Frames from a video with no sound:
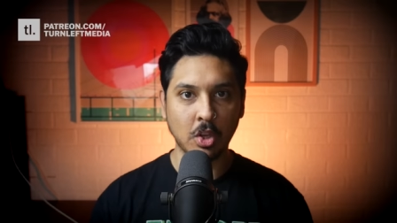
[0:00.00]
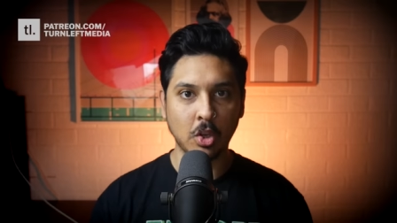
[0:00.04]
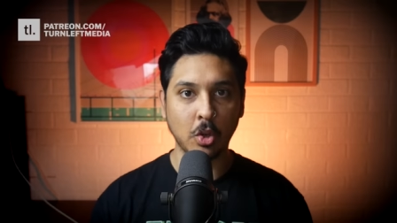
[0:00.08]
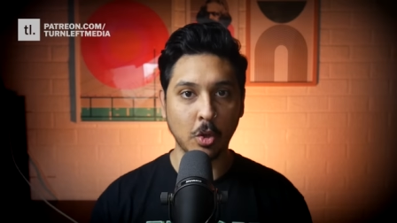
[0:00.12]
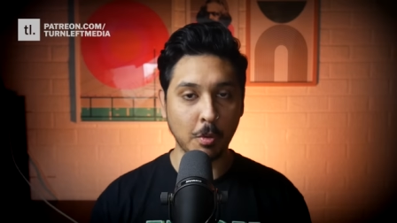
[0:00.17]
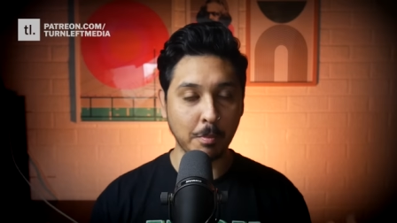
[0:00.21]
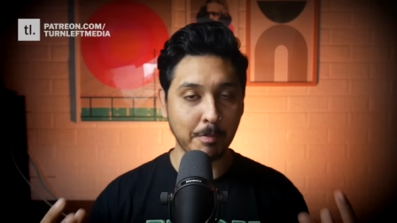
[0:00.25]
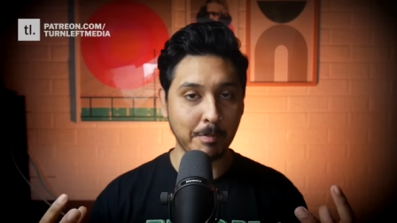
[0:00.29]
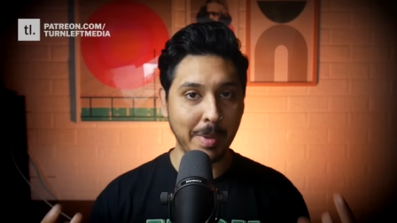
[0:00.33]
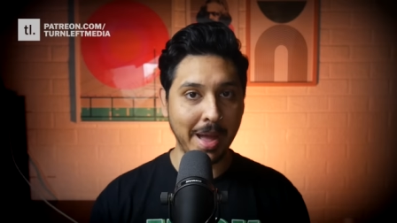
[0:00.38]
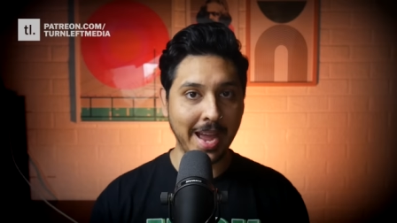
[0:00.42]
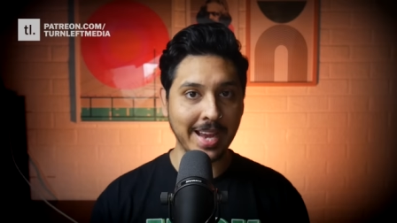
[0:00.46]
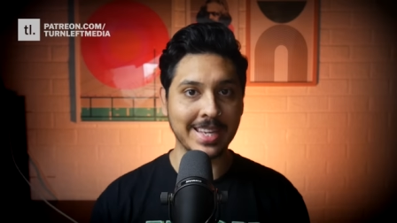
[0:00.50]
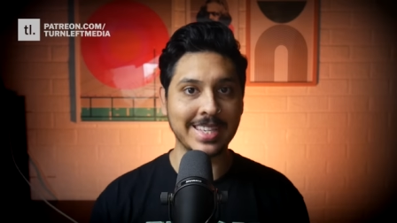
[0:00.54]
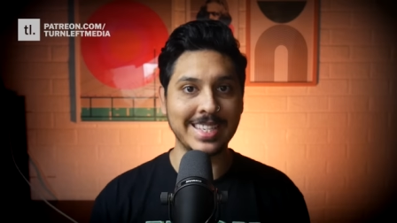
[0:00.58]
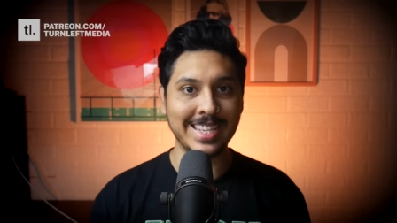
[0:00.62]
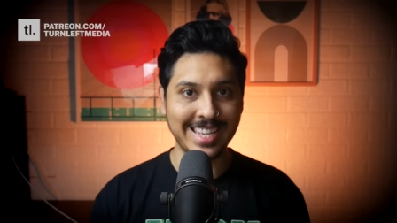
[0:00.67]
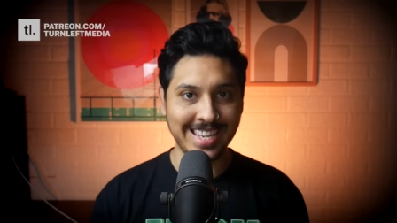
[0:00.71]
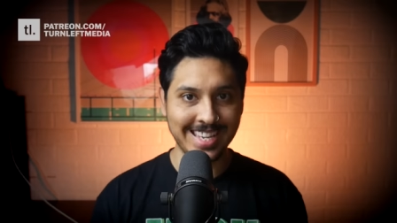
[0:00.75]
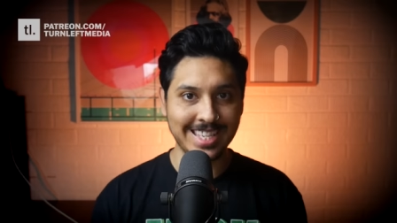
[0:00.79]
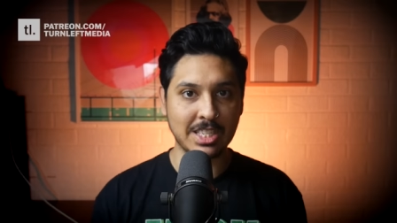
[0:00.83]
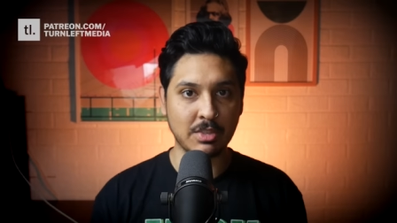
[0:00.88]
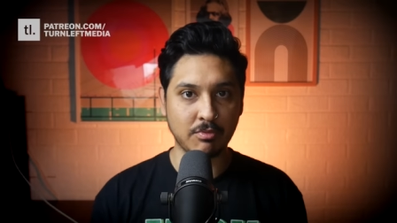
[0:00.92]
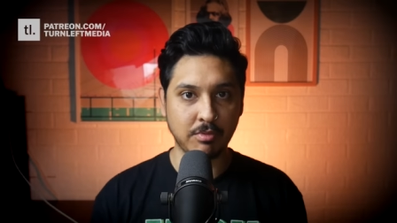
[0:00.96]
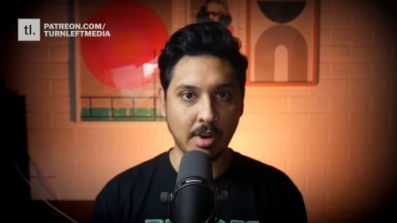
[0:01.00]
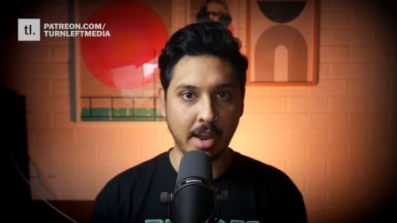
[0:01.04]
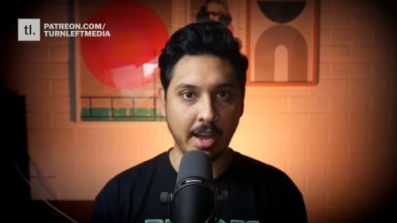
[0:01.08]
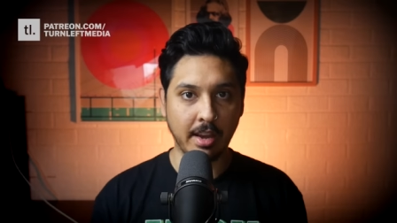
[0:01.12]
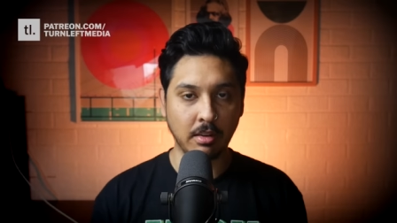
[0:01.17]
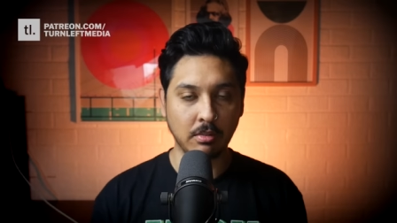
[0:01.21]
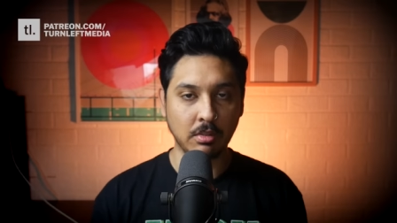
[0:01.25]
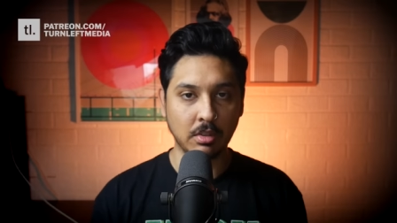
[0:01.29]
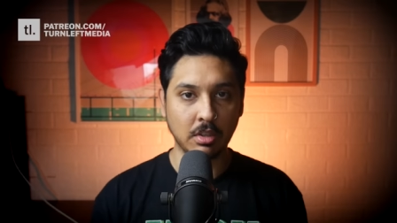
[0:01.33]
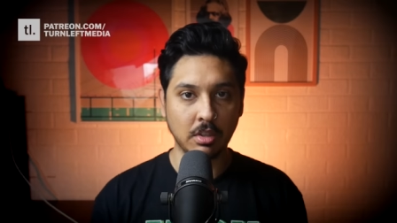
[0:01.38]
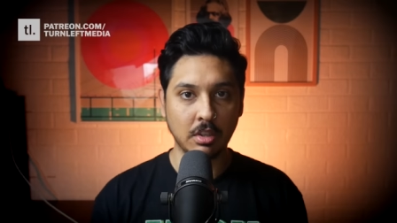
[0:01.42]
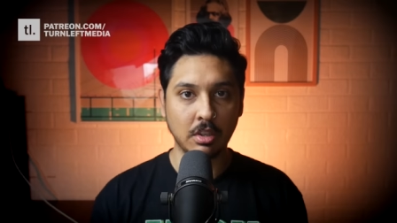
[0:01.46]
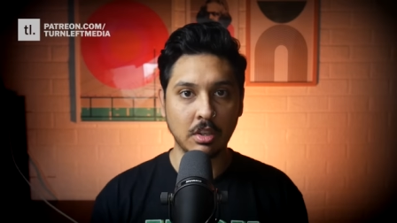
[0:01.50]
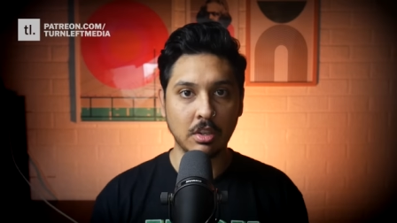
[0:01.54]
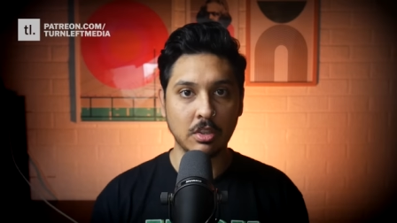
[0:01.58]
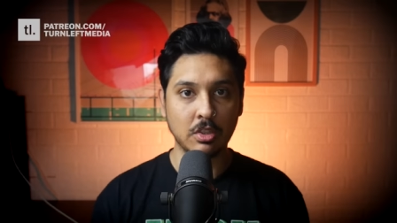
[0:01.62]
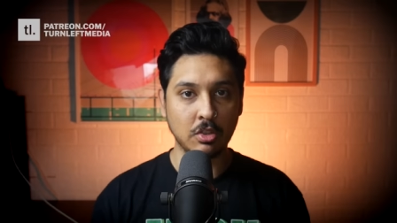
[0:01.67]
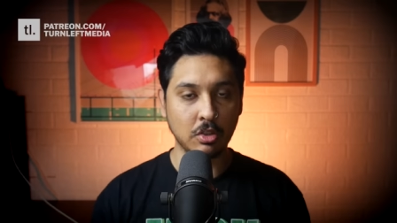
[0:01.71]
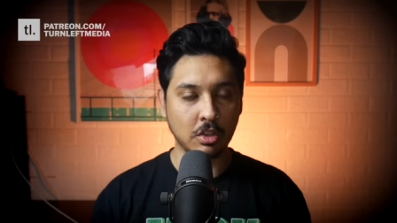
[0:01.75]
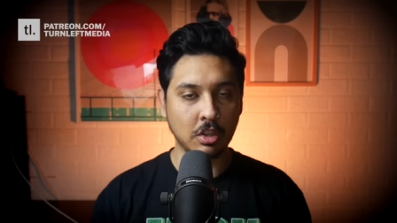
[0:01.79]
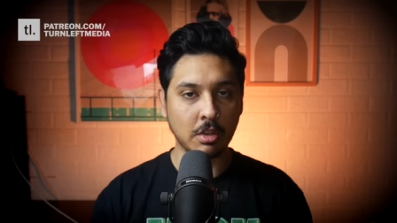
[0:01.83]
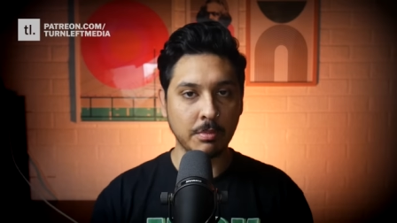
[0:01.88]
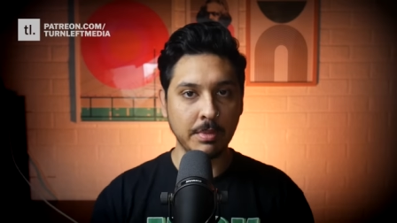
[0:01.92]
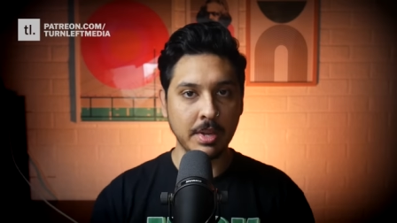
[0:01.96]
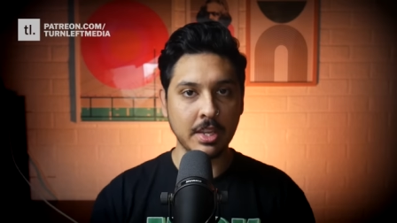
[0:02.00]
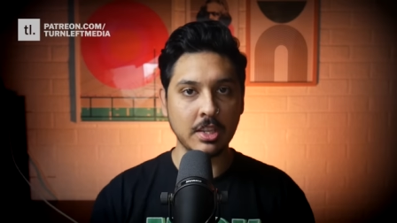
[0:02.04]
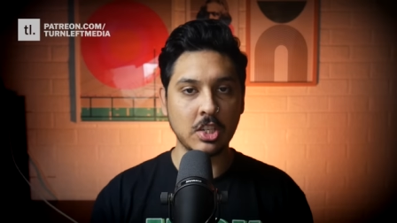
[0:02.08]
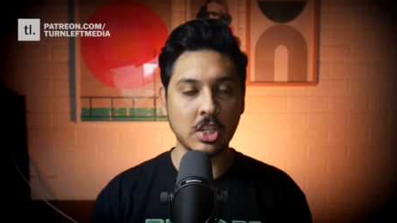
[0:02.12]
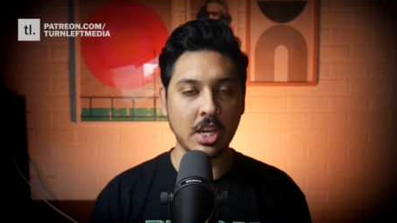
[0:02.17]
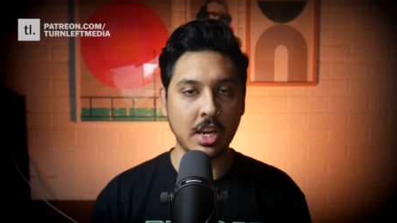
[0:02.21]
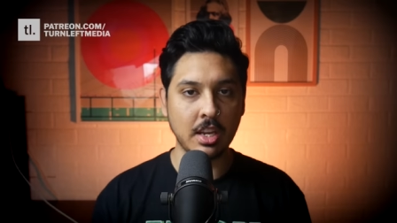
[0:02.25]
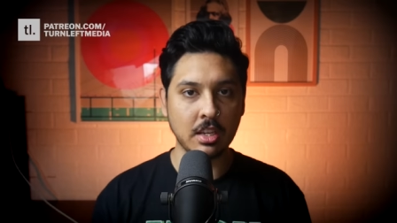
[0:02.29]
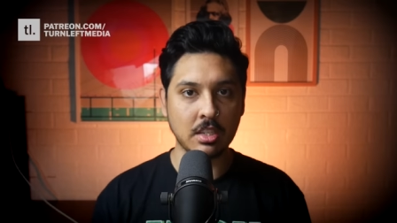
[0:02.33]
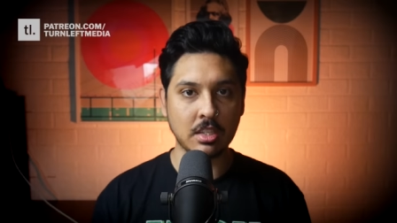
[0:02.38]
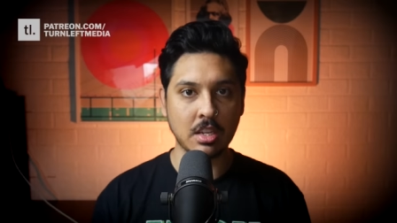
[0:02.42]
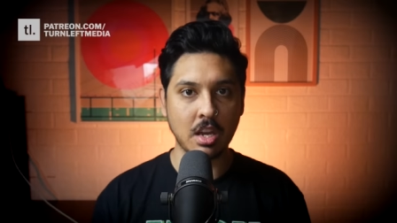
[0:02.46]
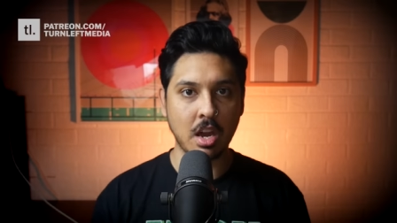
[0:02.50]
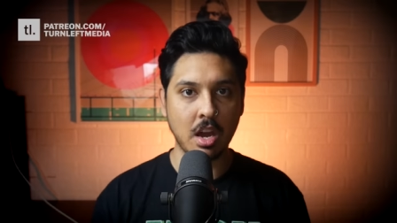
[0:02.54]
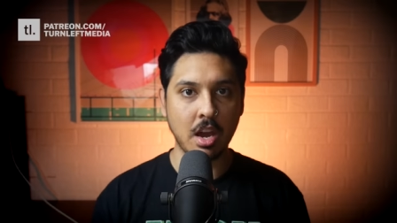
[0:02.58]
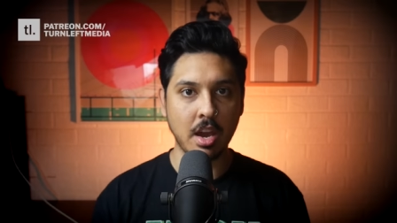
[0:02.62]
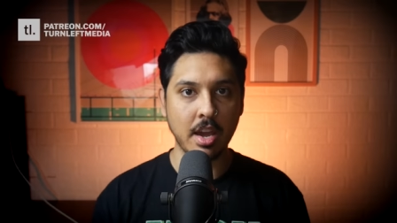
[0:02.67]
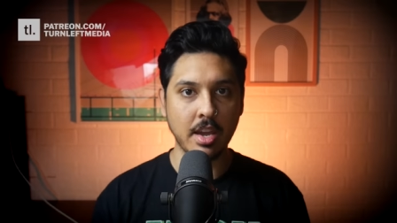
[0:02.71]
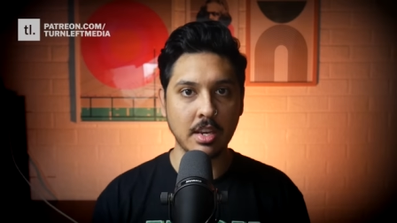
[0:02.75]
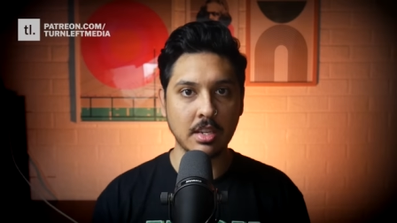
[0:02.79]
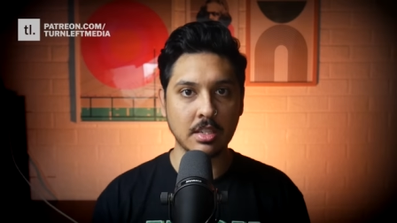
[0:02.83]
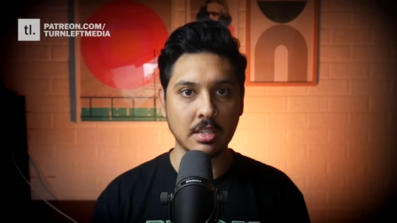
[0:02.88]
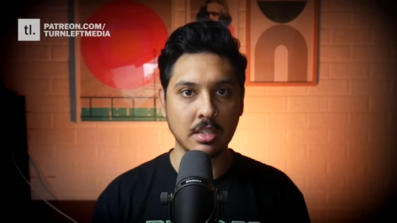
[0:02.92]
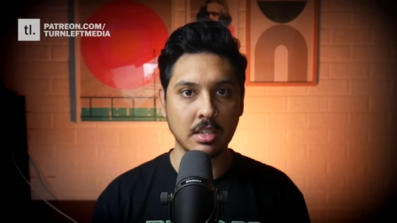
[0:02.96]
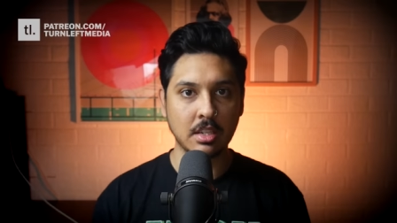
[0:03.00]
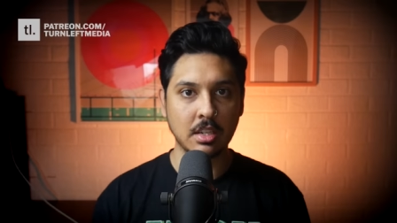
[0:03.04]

who backs Israel to commit genocide